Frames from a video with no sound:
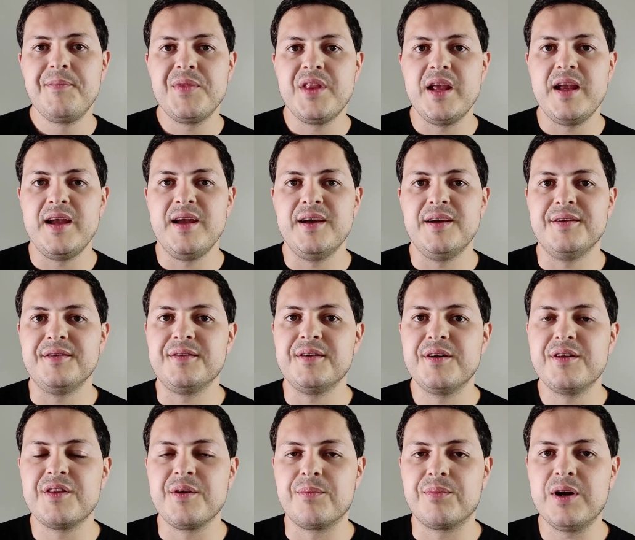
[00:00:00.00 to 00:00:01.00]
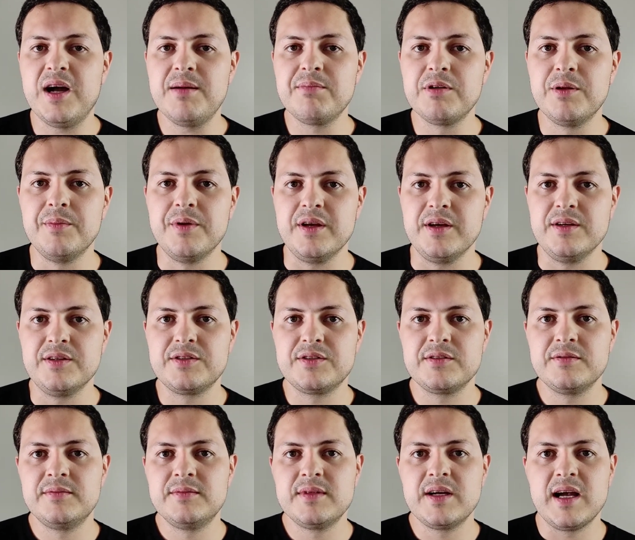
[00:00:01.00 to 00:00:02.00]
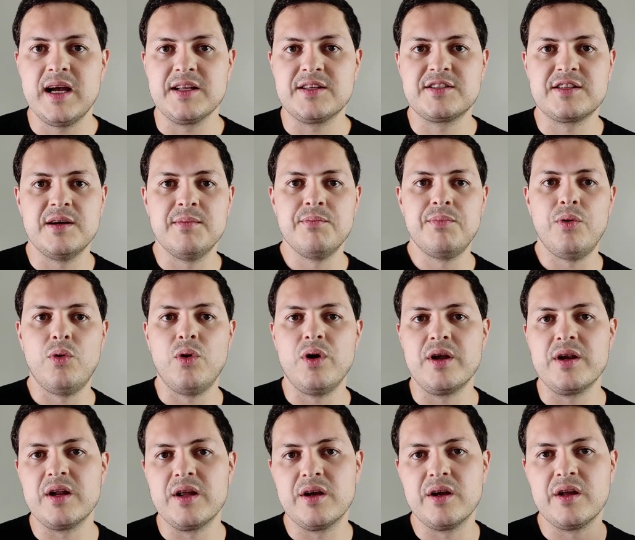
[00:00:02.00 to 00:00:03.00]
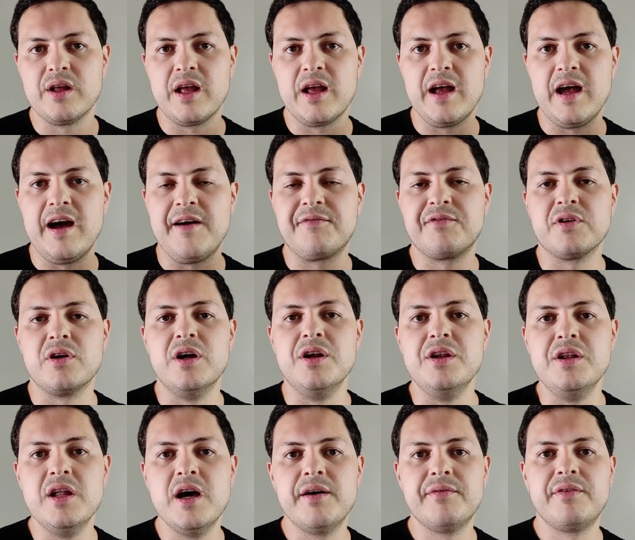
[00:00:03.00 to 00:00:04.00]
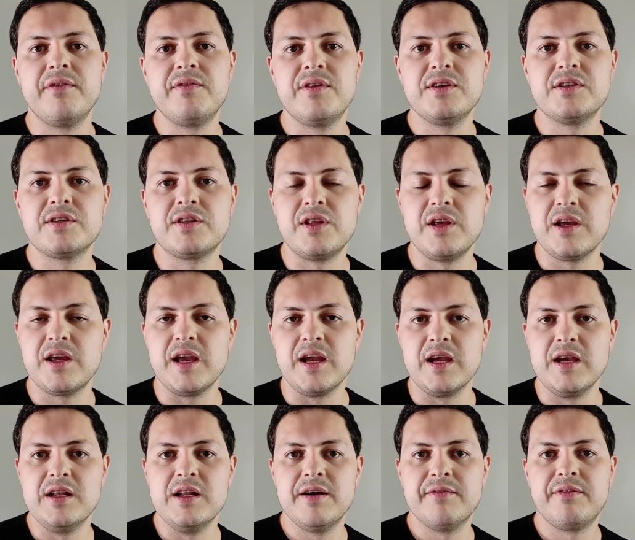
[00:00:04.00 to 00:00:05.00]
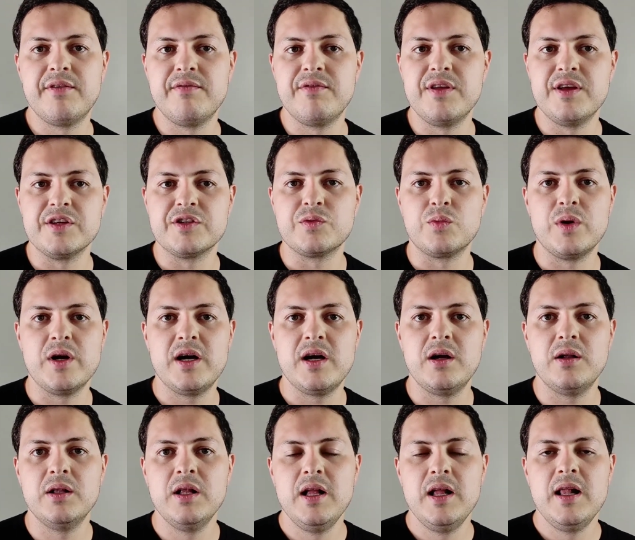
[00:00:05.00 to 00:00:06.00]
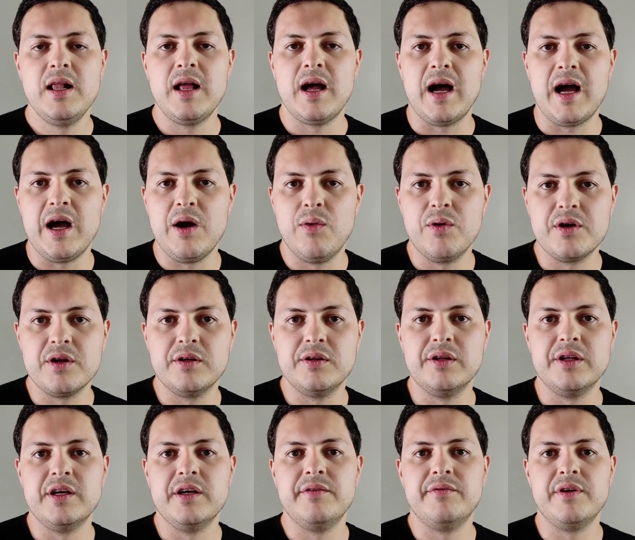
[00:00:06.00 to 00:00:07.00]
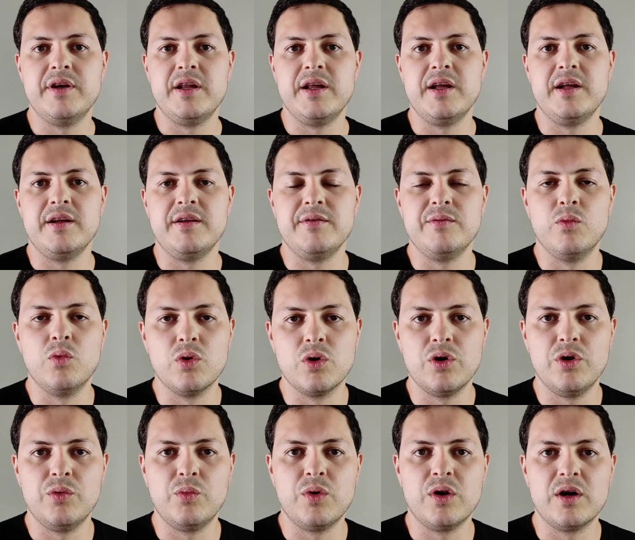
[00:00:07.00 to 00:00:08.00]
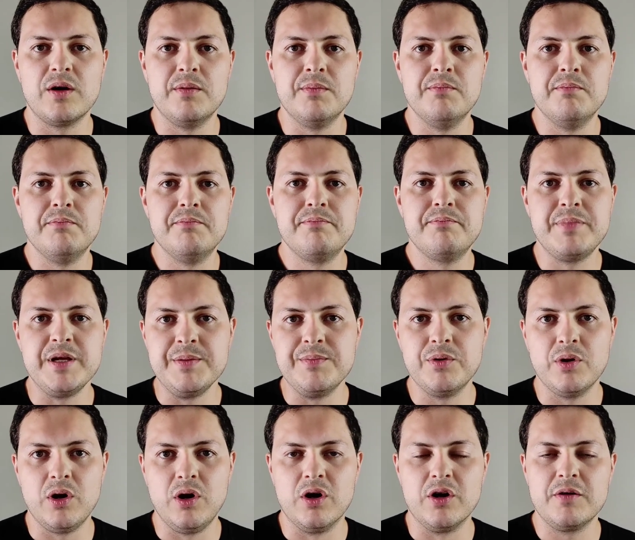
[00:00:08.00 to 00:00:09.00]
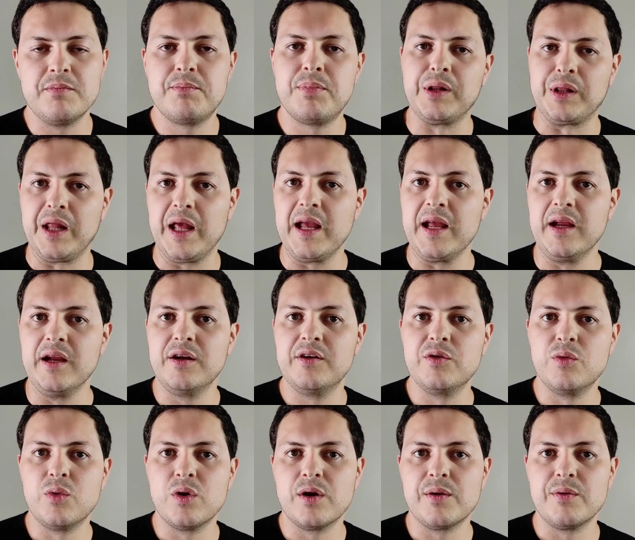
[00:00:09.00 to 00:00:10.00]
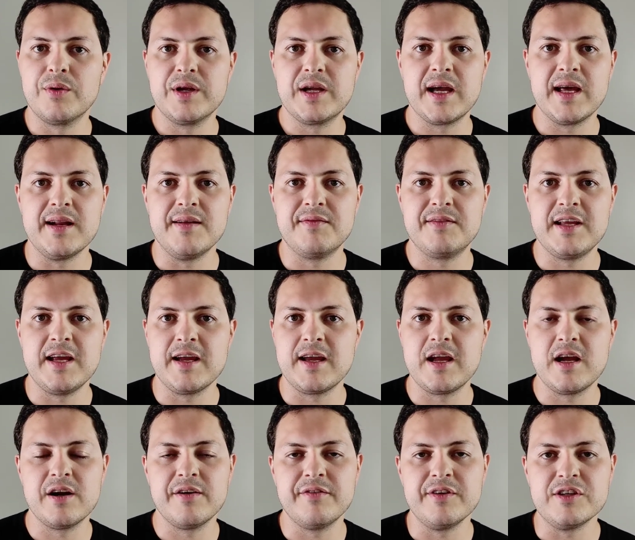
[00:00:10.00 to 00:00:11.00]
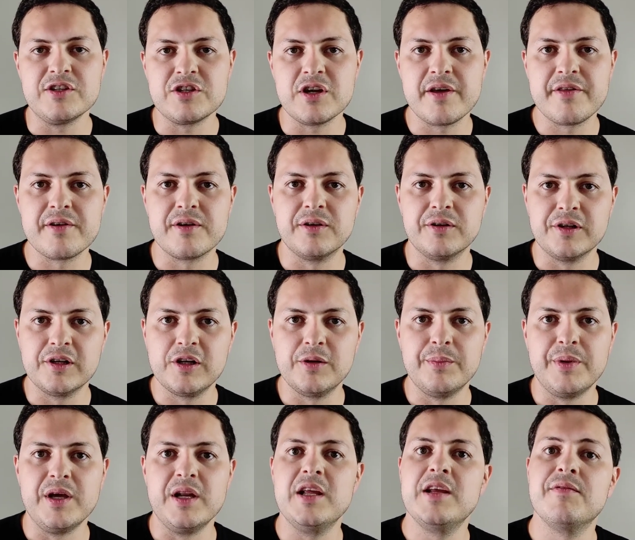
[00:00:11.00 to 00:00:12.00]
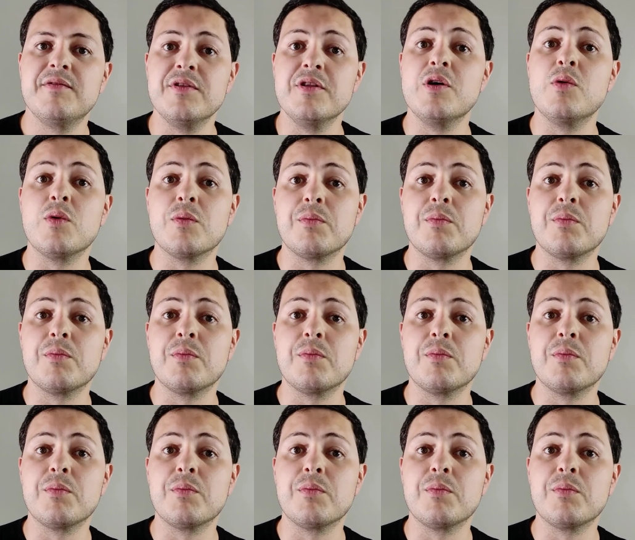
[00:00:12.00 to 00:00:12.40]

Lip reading: And the problem is, at some point, after enough of this thinking, enough of this, well, I want to live in a world where people aren't plagued, where we kind of take care of each other a little bit, even though we're